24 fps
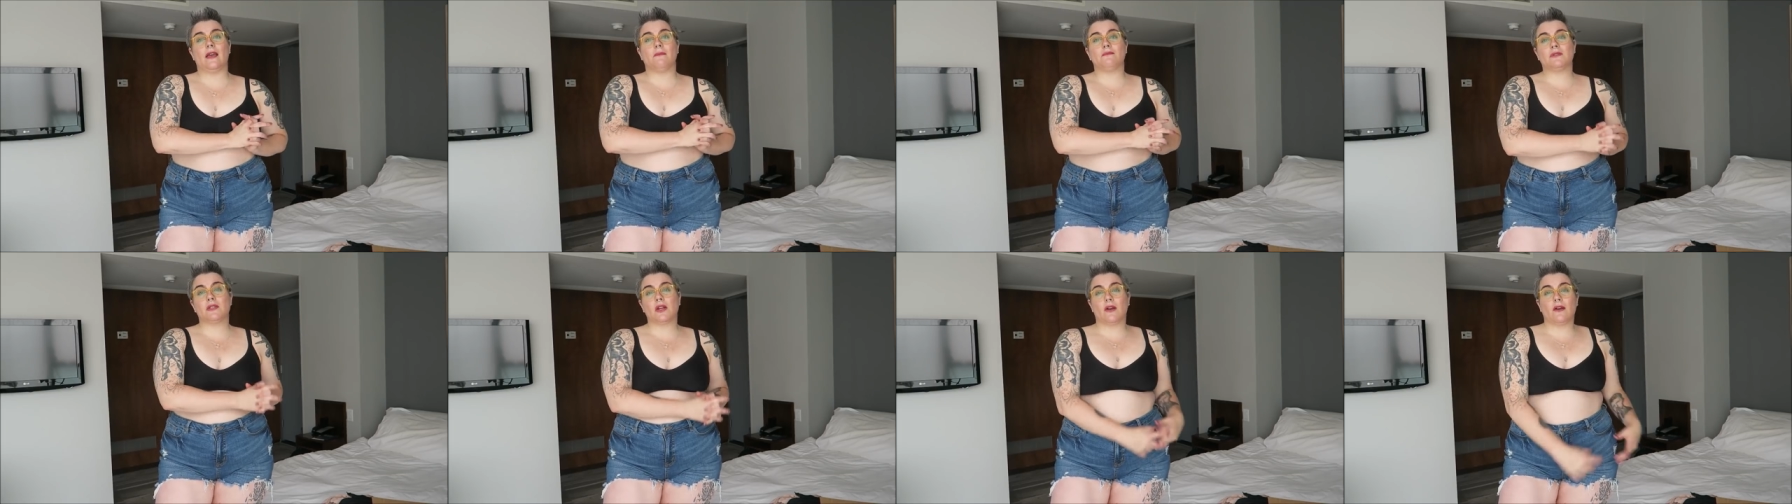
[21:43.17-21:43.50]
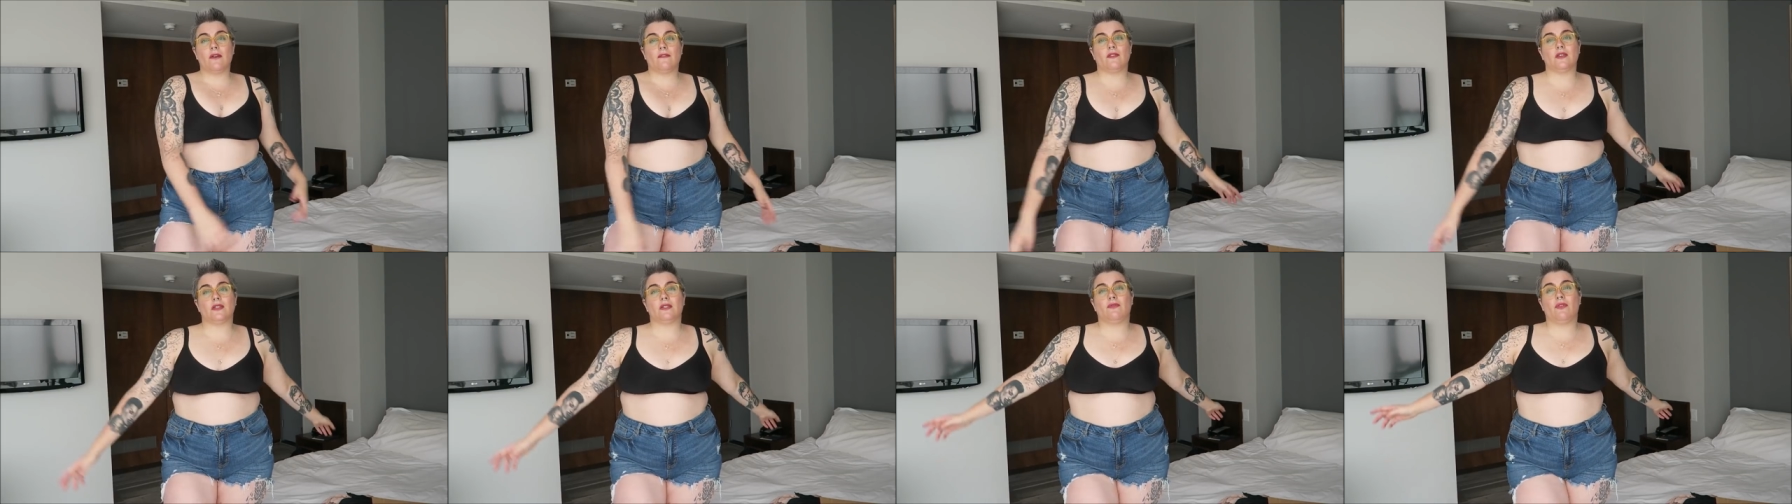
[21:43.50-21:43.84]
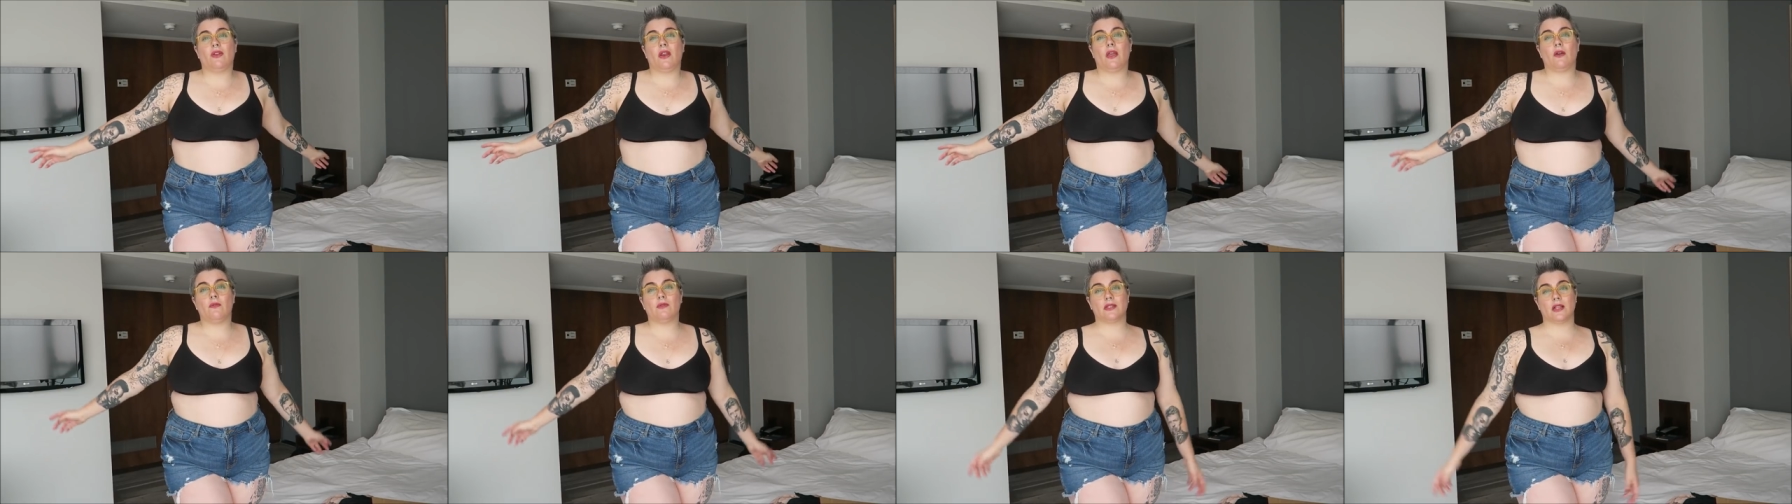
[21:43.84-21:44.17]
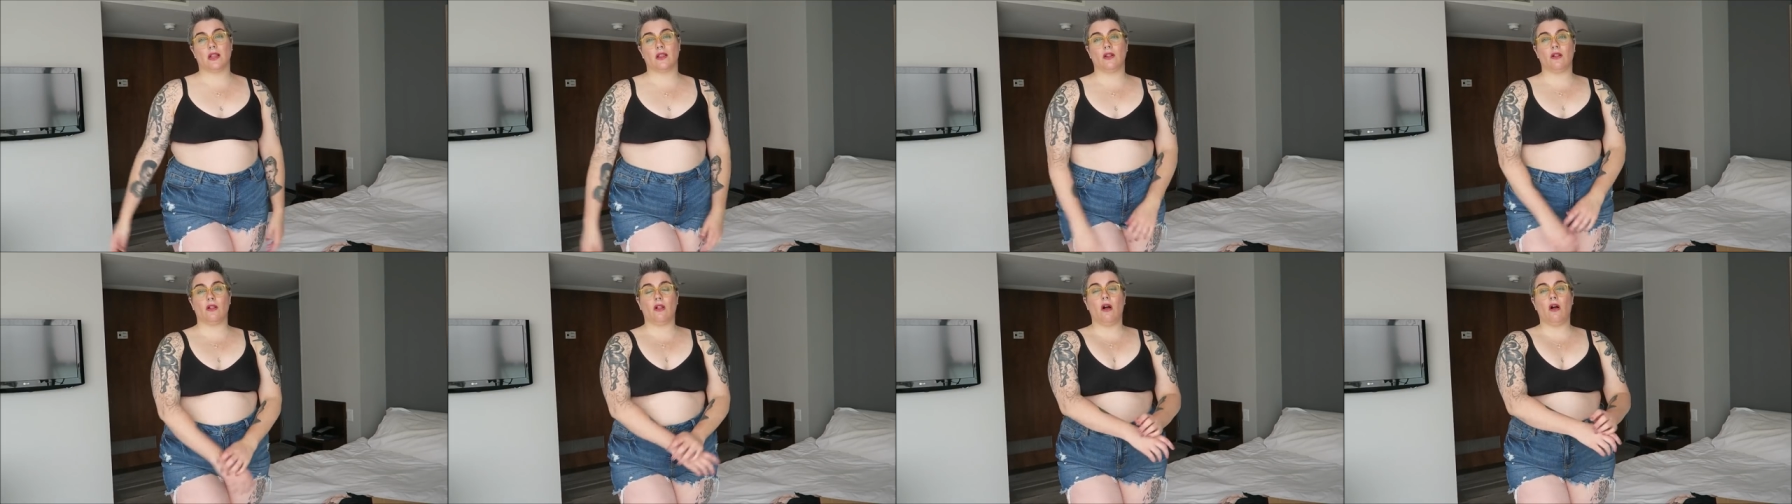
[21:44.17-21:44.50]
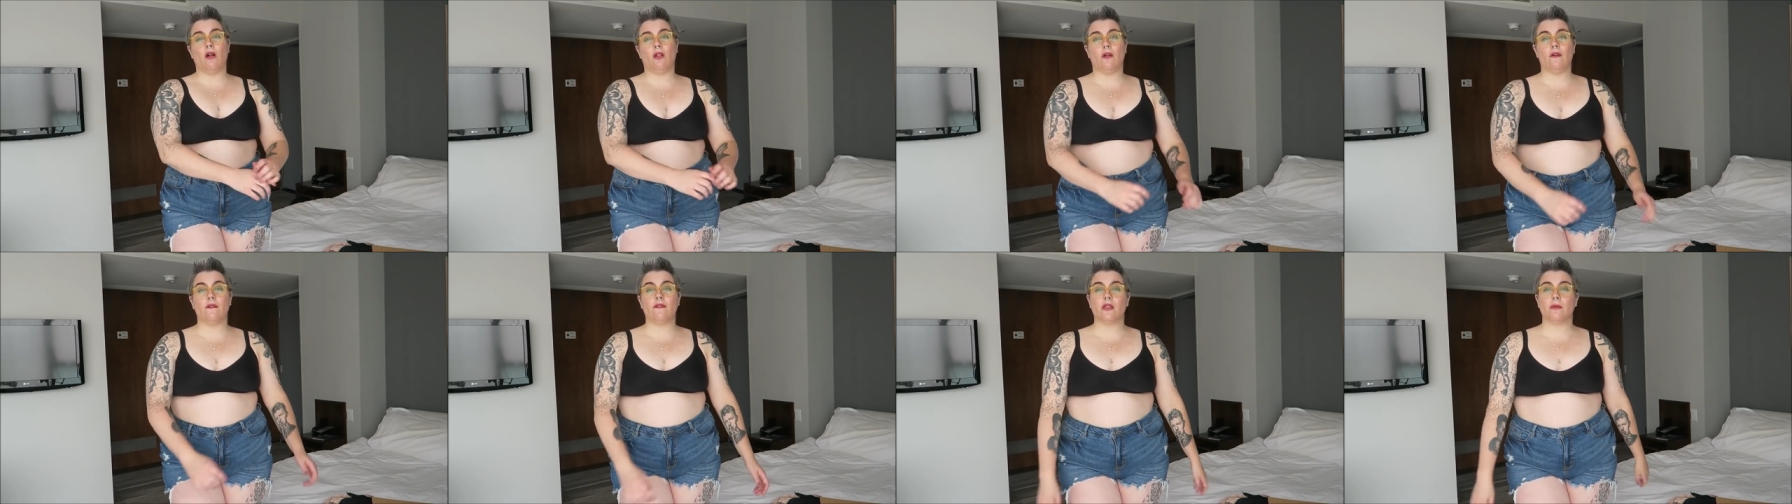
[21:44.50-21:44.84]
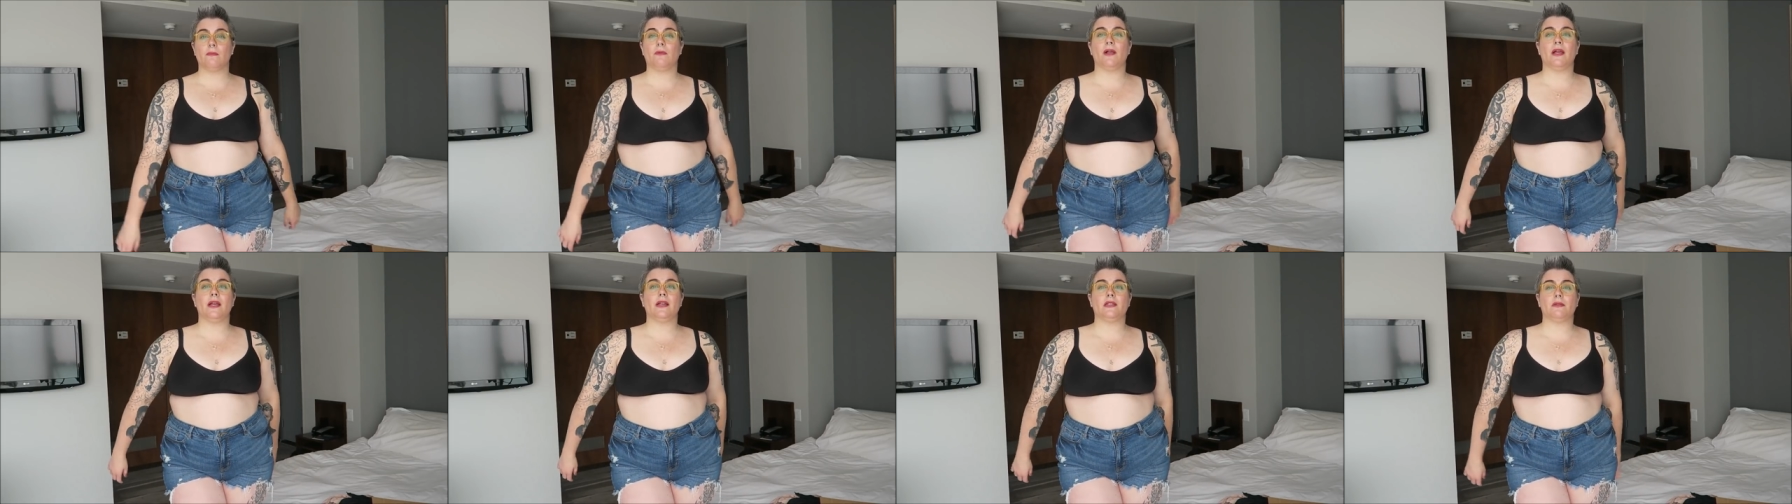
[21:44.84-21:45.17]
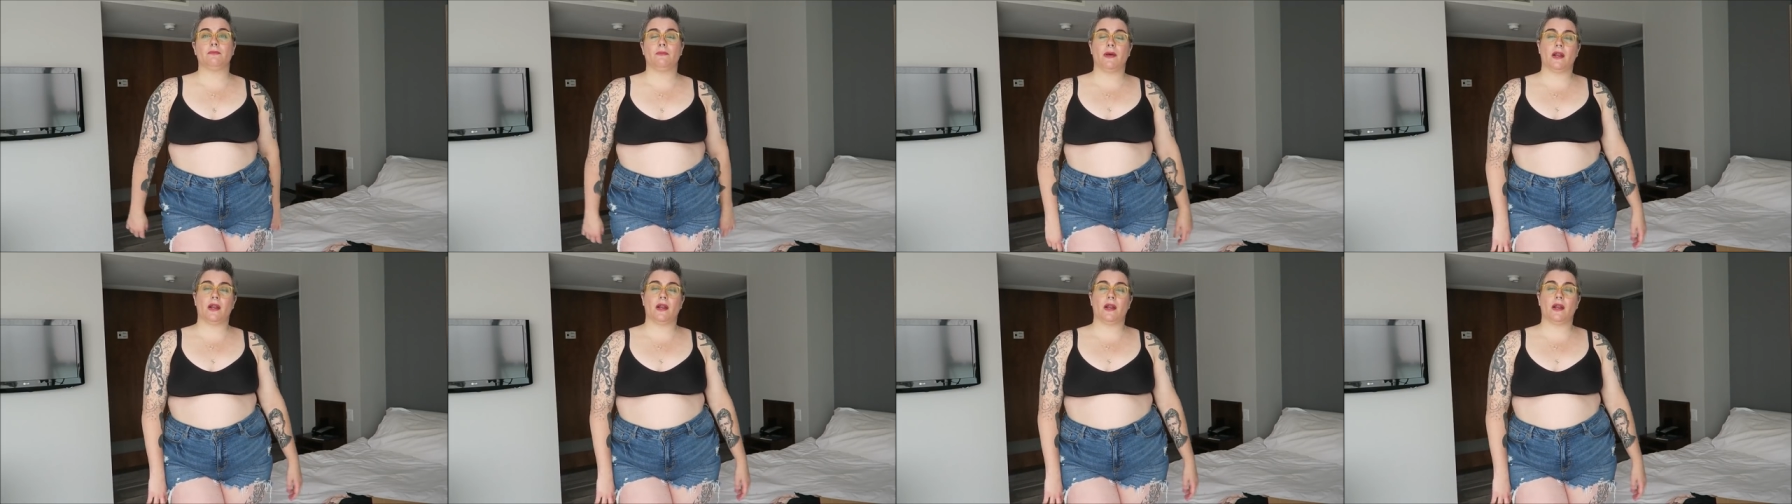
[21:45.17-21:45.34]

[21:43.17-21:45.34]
I'm sorry if this video was a little all over the place,